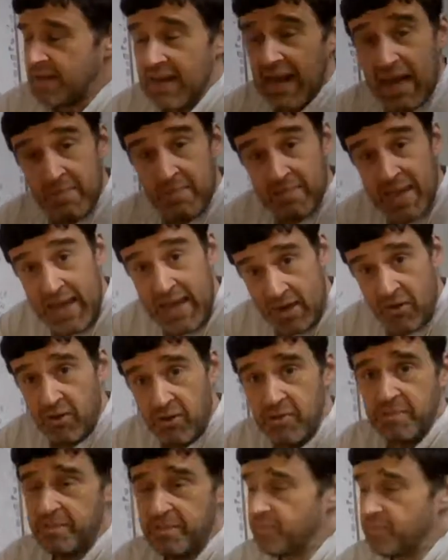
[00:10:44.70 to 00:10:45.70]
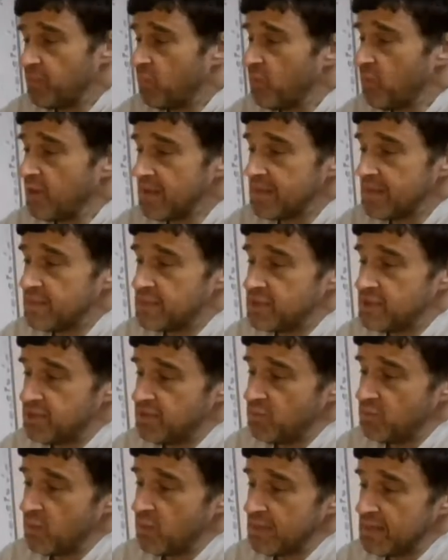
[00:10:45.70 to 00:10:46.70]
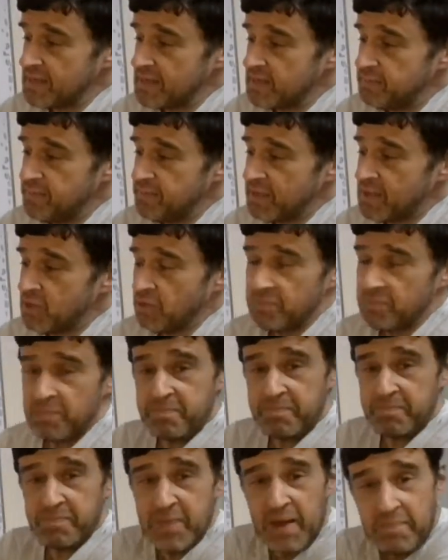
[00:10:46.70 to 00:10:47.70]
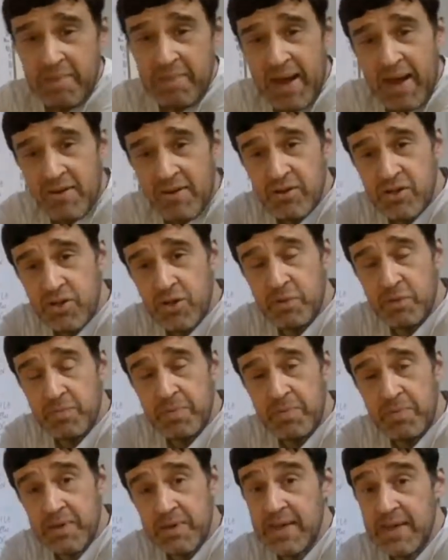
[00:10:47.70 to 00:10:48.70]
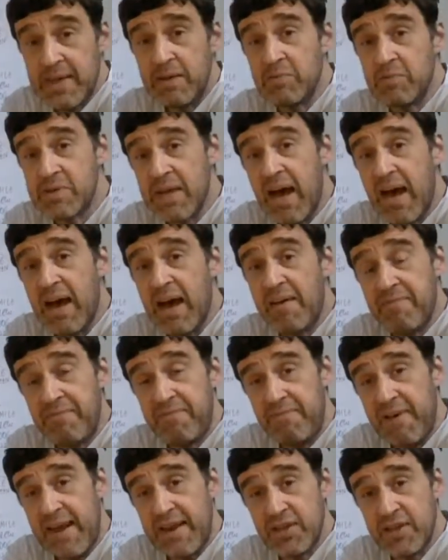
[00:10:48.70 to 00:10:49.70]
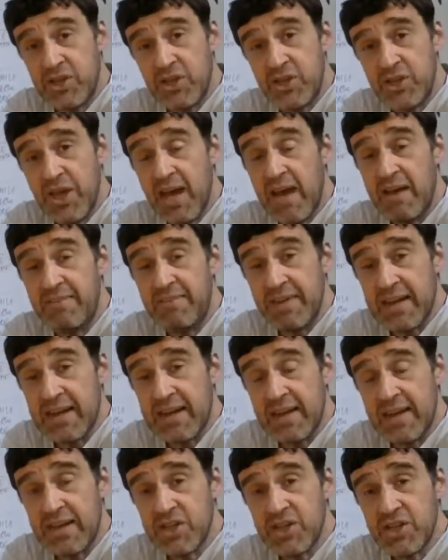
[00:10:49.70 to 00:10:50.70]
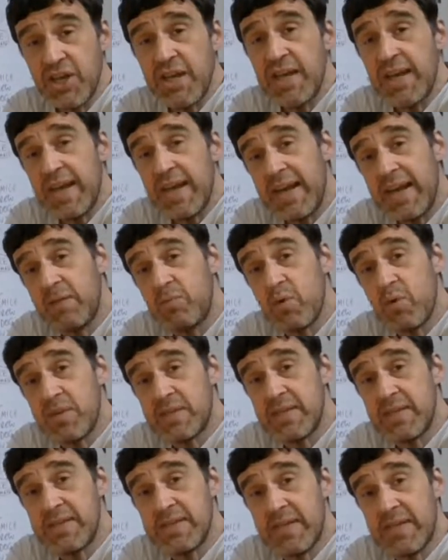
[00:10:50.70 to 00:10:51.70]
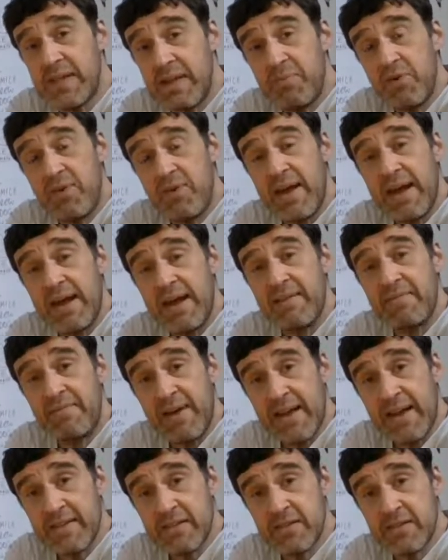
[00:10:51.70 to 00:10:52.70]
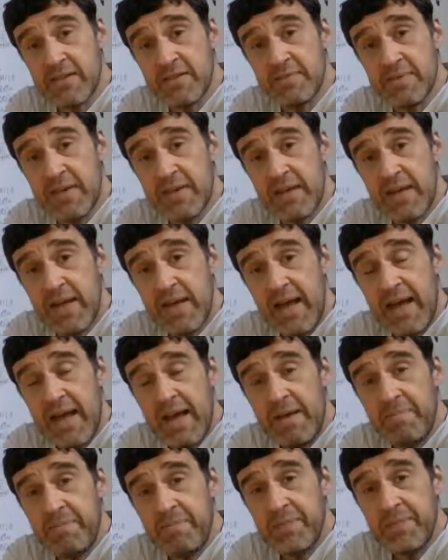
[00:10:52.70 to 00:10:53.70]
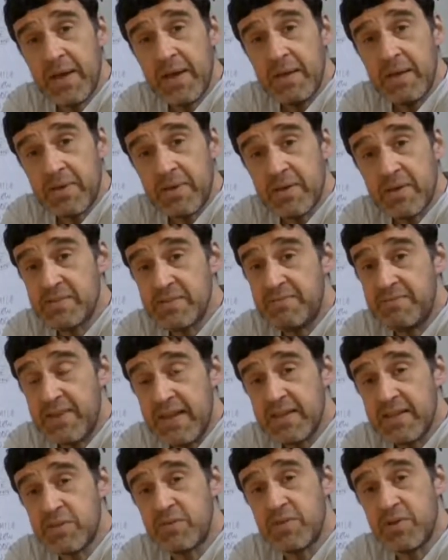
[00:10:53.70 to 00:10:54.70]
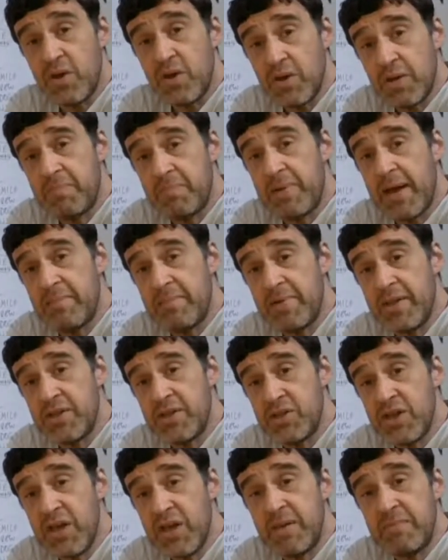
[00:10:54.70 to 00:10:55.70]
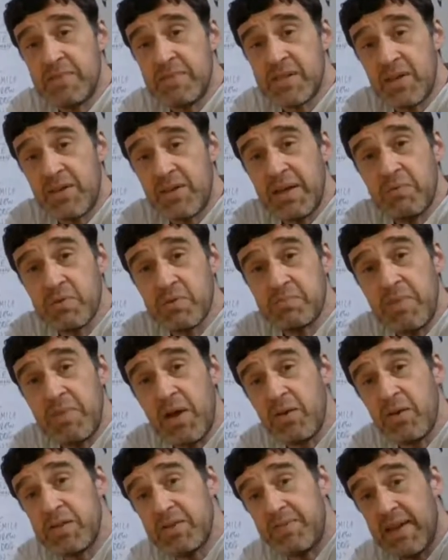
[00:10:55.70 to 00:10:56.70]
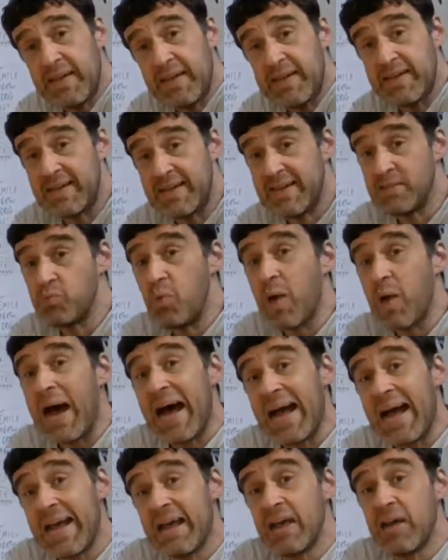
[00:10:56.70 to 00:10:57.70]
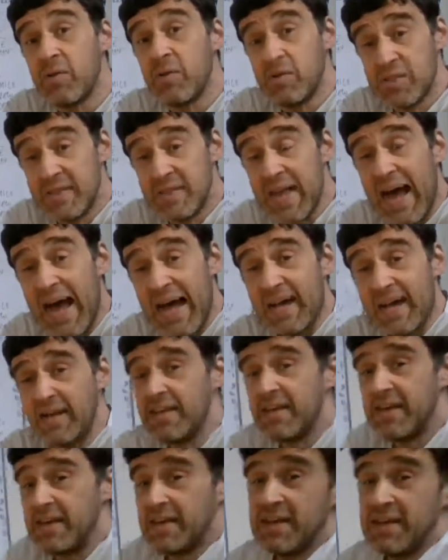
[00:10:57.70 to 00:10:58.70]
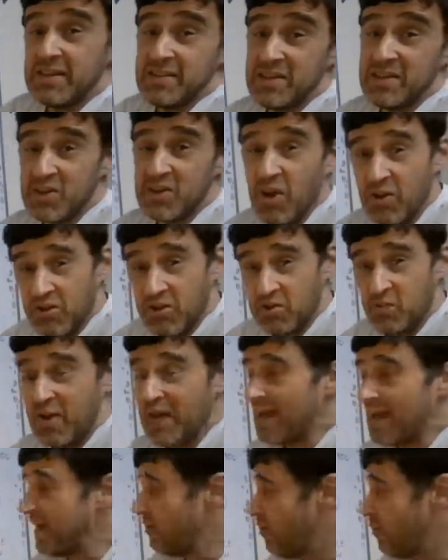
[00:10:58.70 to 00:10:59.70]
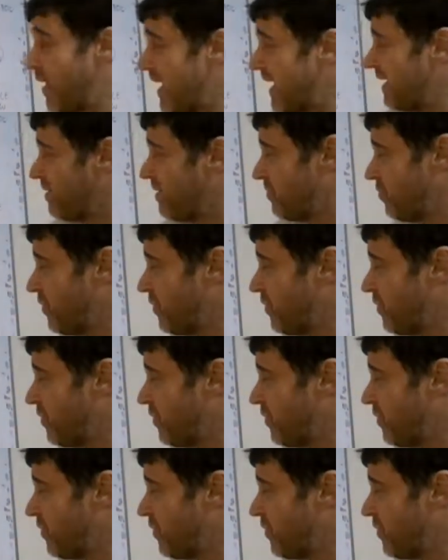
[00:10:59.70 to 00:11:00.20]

Emil wanted to become a paratrooper because he was half French, half English, and he wanted to liberate France because France was occupied by the Germans. So he was motivated. His why was that. The dog's why. Why